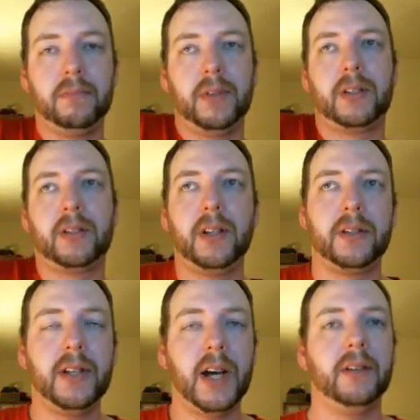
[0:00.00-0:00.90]

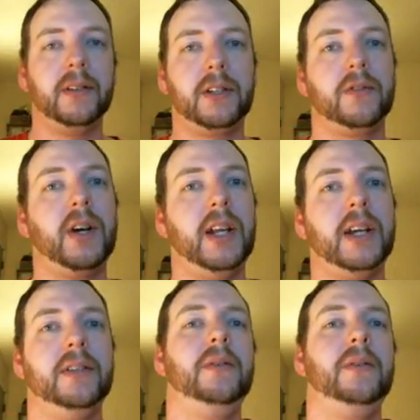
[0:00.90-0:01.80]
let's try
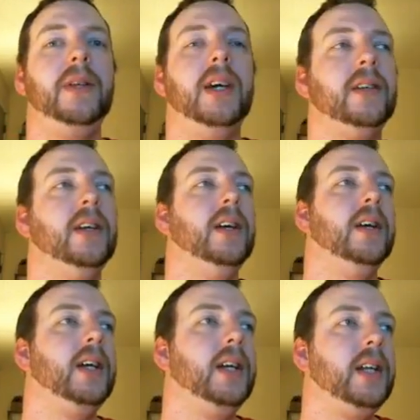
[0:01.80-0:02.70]
not to do that
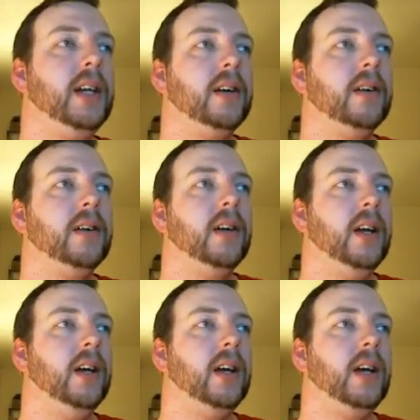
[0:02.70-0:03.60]
in here.
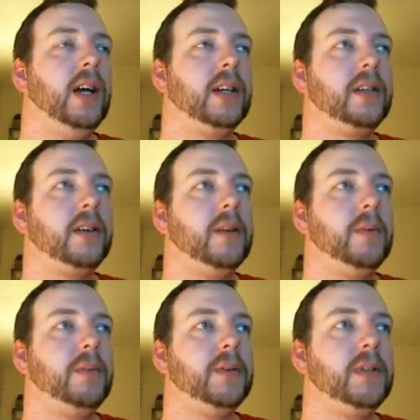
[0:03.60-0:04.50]
I like to come
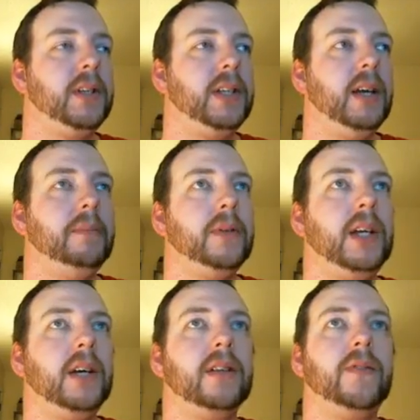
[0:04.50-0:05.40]
up with some examples
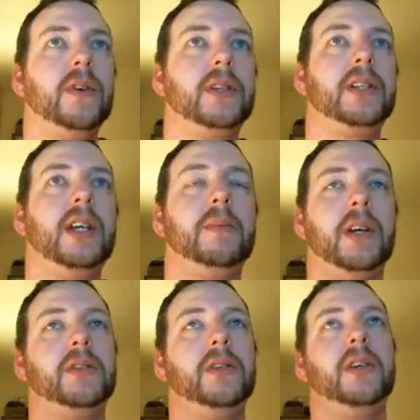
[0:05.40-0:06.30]
here, and the first example
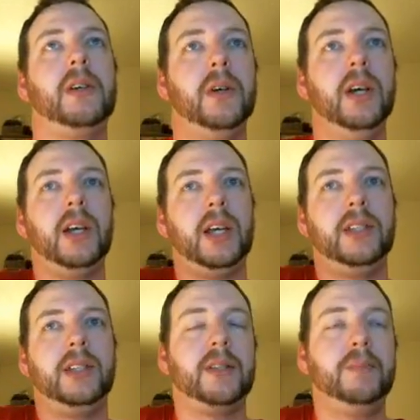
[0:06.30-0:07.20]
I'll show you
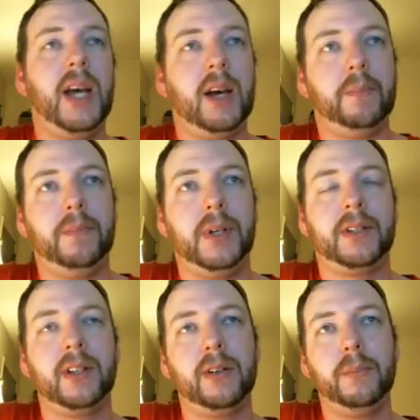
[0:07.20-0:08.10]
is this map.
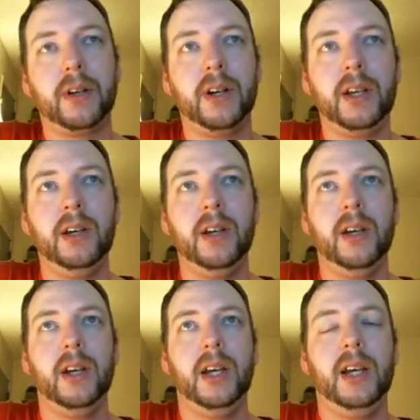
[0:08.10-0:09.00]
It's a little blurry
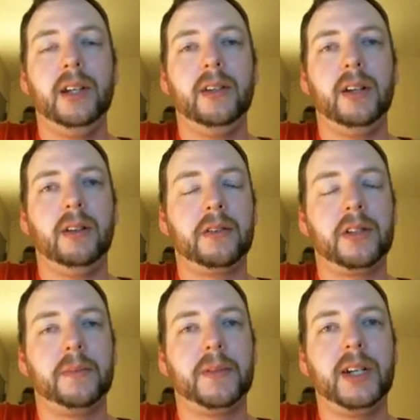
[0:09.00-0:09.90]
and it looks
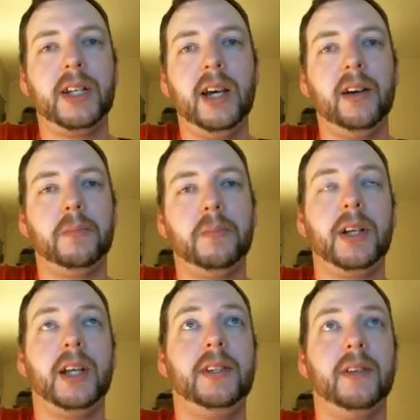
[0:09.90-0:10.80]
upside down, but
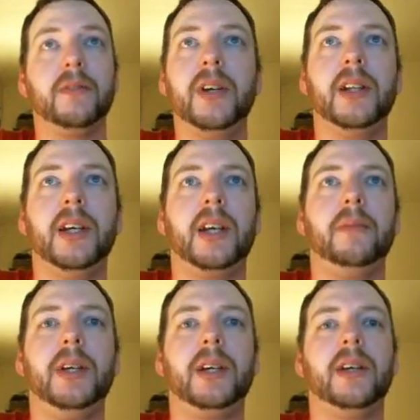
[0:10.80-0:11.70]
is it
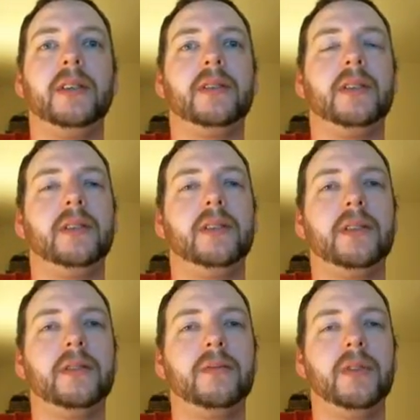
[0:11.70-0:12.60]
really? Because
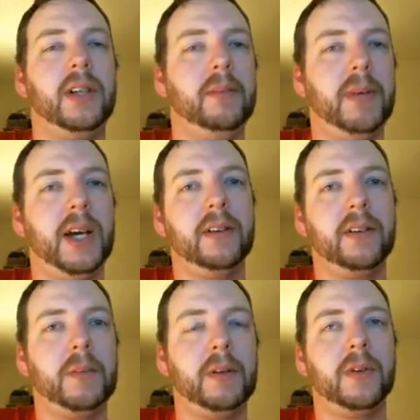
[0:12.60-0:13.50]
does it really matter?
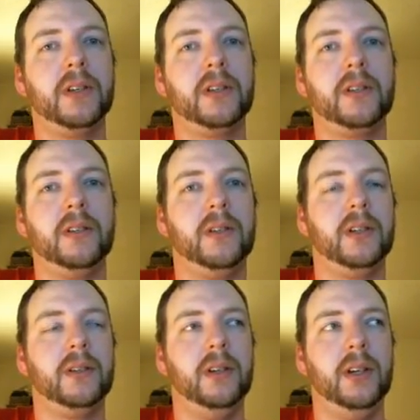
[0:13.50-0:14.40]
I mean, we're just on
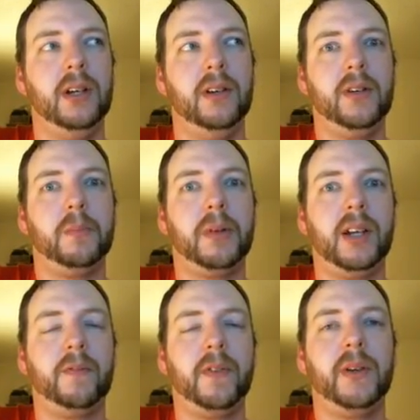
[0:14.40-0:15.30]
a
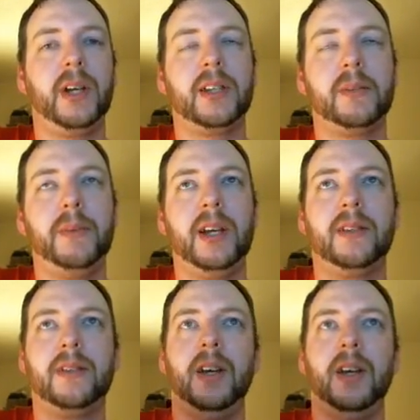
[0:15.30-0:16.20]
planet floating in
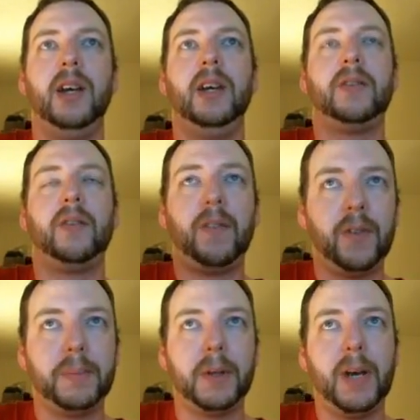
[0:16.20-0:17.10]
space. So if you
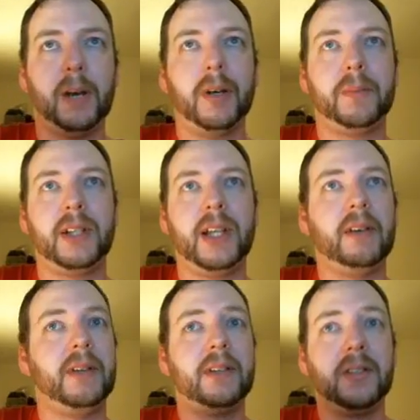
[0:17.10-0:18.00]
flip the map upside
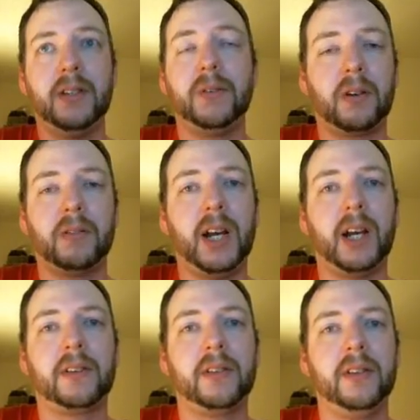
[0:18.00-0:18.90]
down, that's still
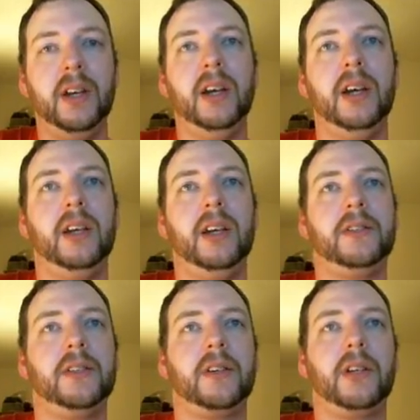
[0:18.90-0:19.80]
correct. It's
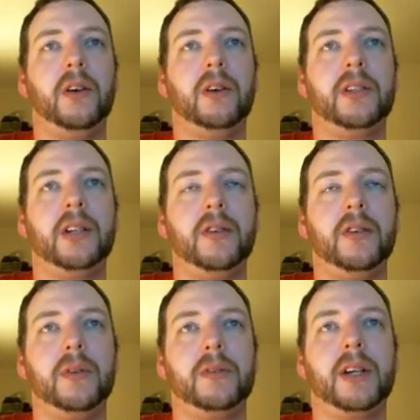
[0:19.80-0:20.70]
just our
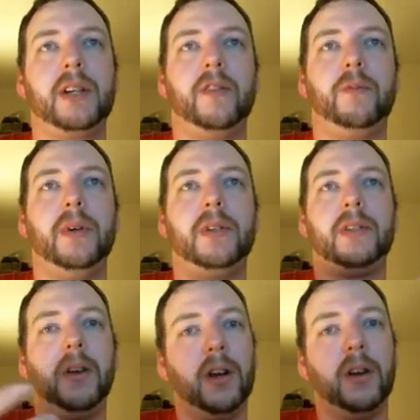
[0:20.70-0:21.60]
Eurocentric perspective
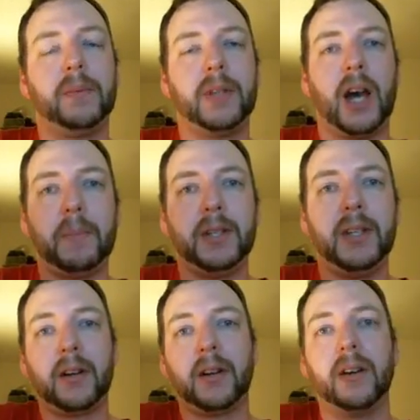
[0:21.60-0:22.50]
puts Europe top and
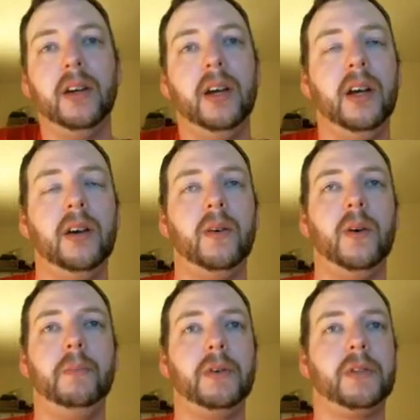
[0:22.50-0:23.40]
center
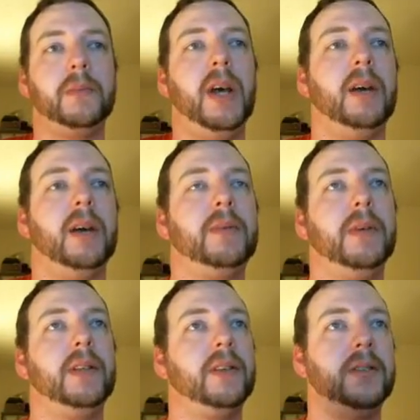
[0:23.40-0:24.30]
on most maps.
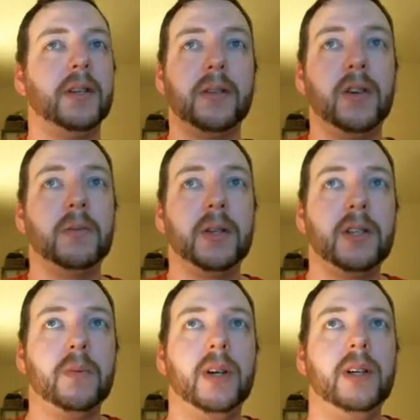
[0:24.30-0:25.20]
But there's nothing wrong with
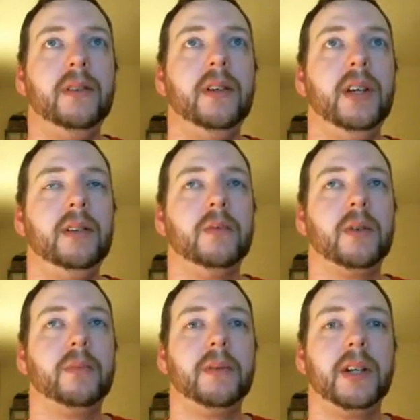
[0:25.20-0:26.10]
this one, and
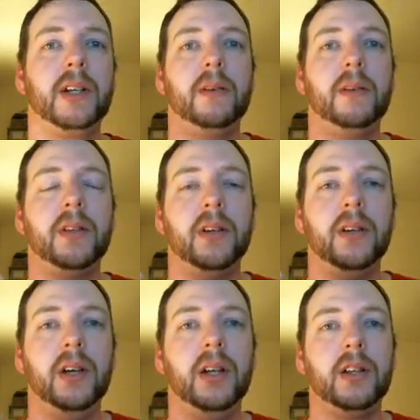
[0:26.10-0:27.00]
we're probably going to go with the
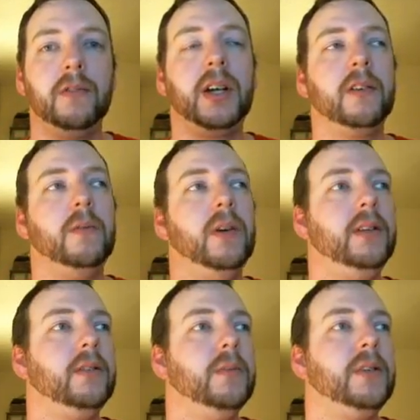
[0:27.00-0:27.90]
regular
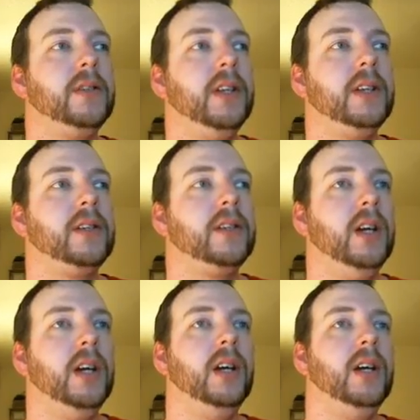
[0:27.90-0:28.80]
one through most of this.
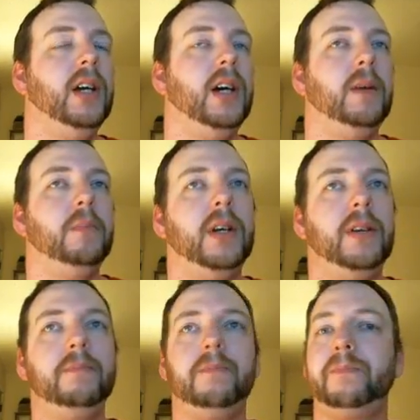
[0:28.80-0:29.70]
But
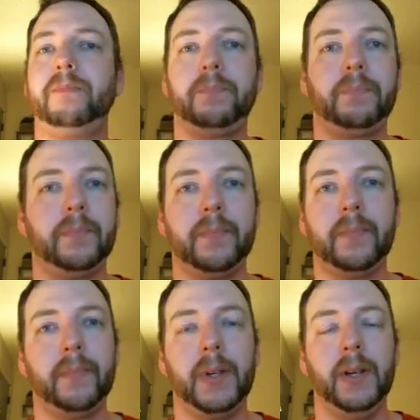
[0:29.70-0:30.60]

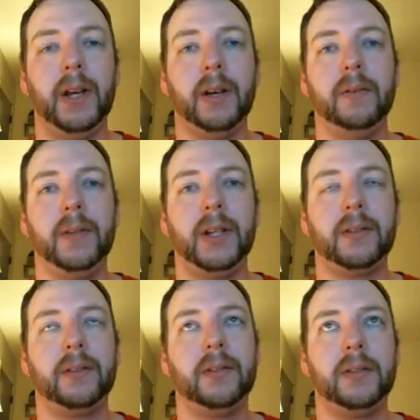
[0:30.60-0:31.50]
you know,
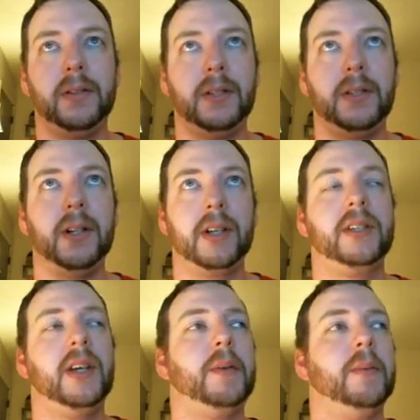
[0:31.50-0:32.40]
it's still
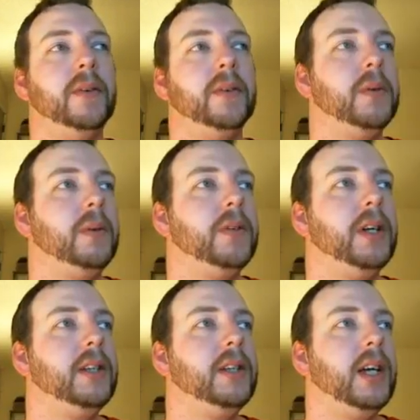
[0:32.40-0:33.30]
acceptable is what I'm
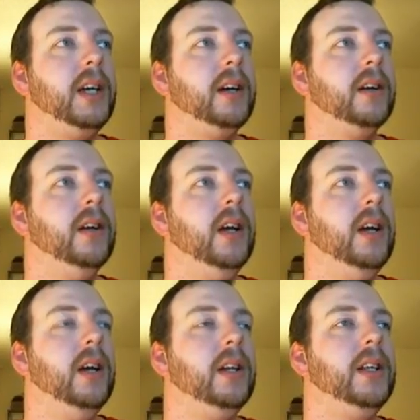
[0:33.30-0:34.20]
trying to say here.
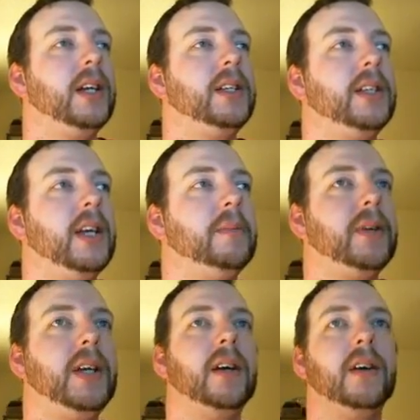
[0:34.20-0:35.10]
The next example
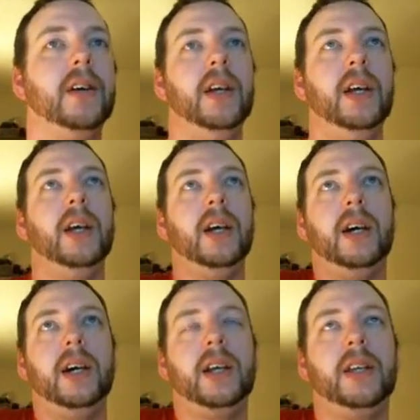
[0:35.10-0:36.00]
here
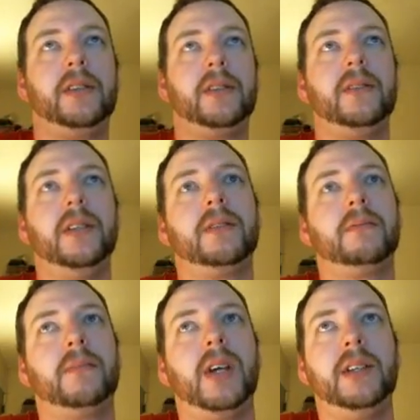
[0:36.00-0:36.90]
is this
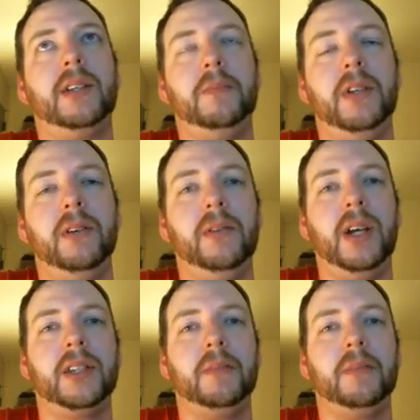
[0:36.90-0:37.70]
concept known as